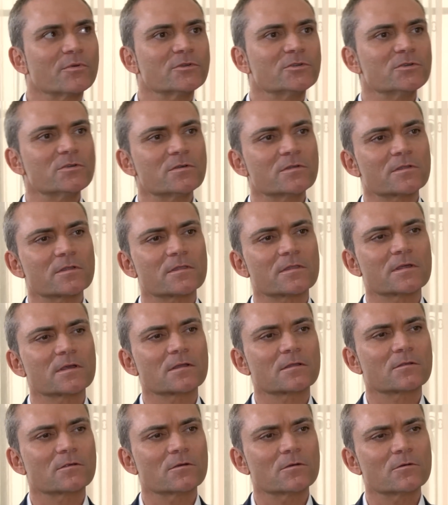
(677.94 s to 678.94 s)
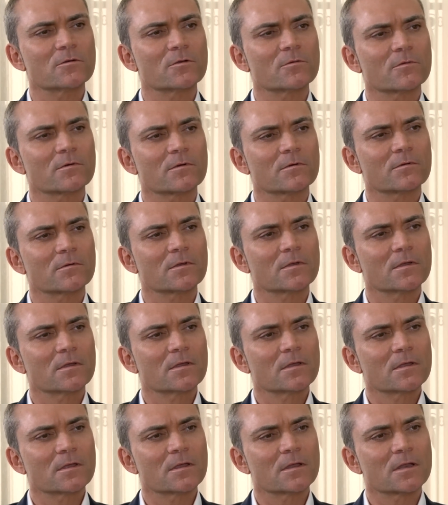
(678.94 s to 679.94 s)
a know? producer thing too, you were
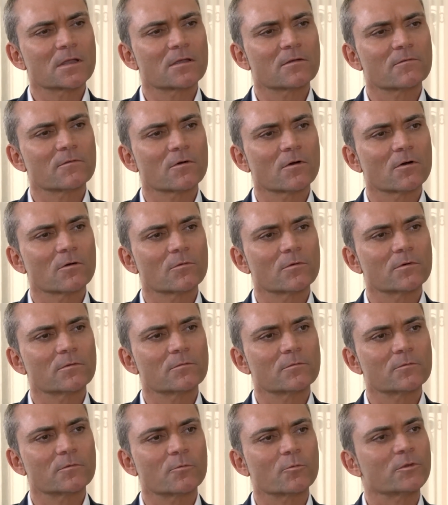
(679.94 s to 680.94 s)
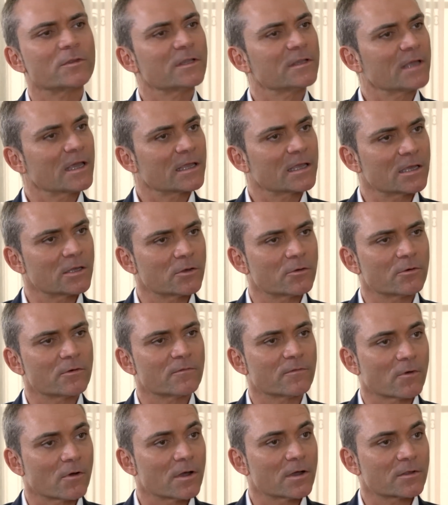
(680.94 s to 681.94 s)
getting involved with. Yeah. But did they get your
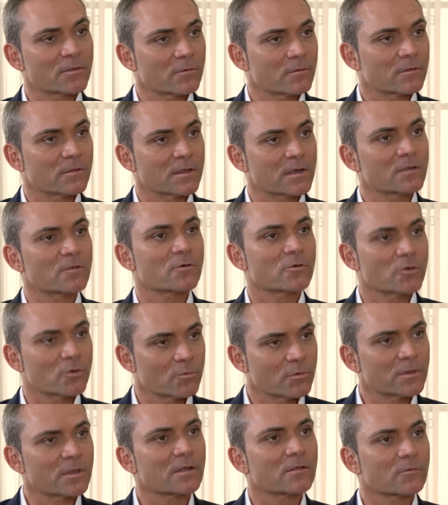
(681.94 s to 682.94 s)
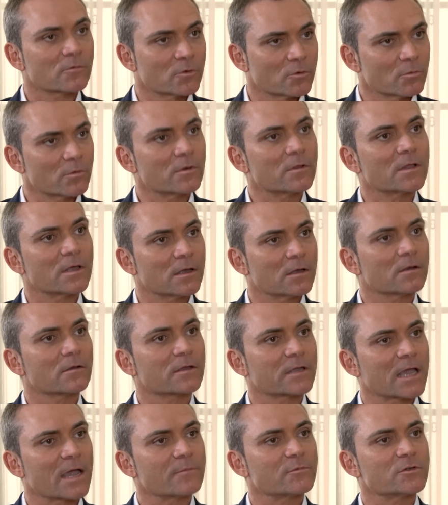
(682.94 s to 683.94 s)
advice on things, or you were, th you were there to
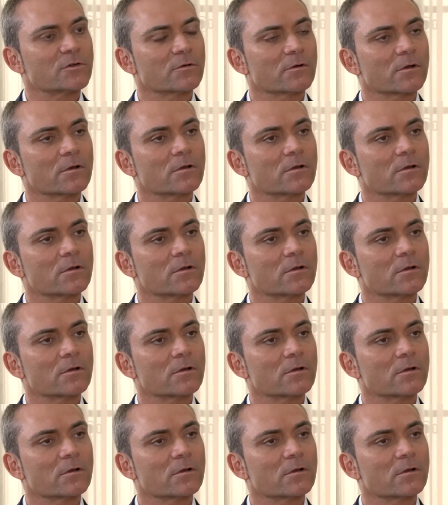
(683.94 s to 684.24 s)
capture